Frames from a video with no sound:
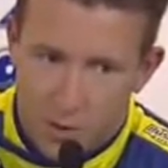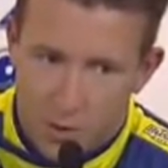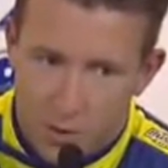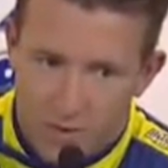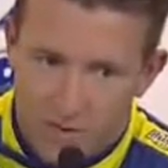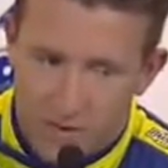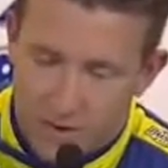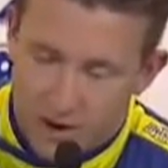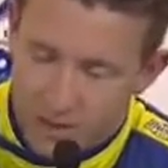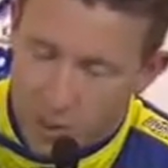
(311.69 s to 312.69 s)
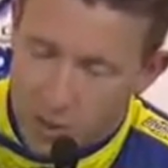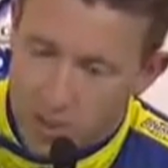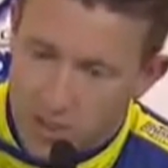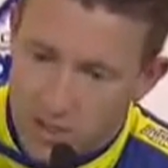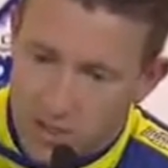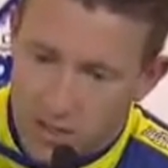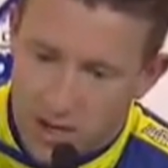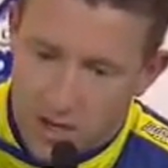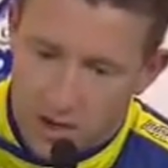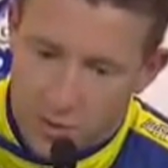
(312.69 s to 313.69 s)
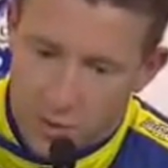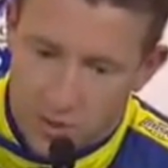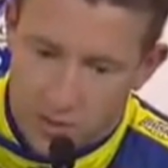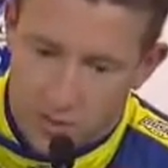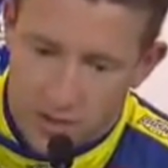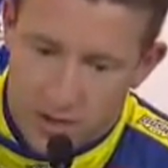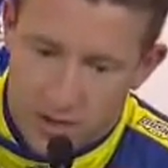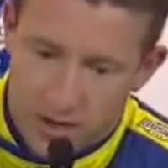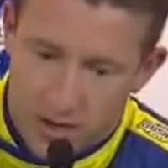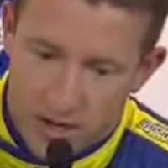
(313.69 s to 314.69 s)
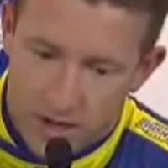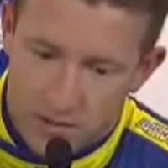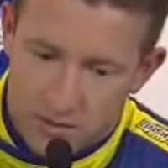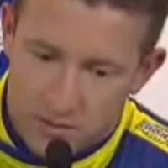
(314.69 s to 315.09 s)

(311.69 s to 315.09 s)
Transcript: we feel very fortunate, and Richard's been